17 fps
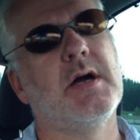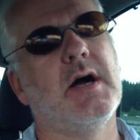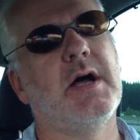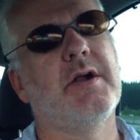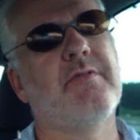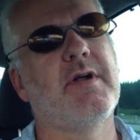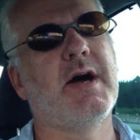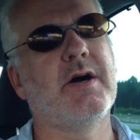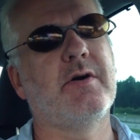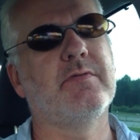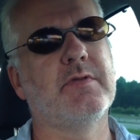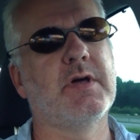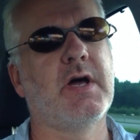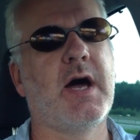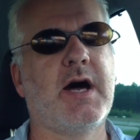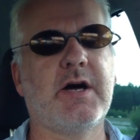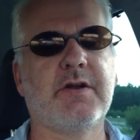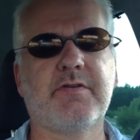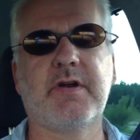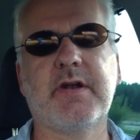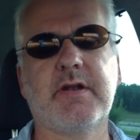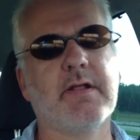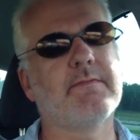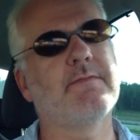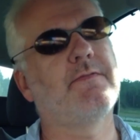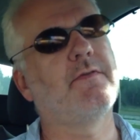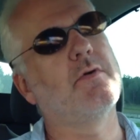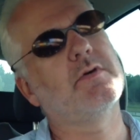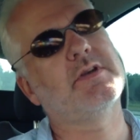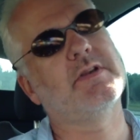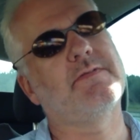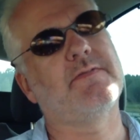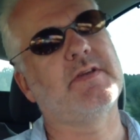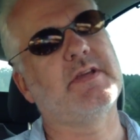around one hundred
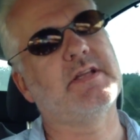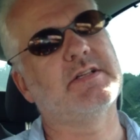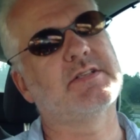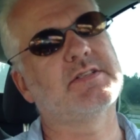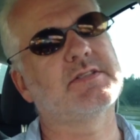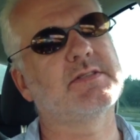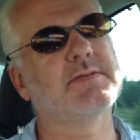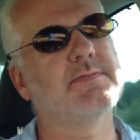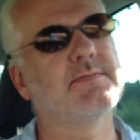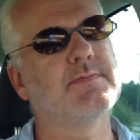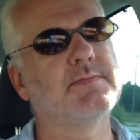forty feeds,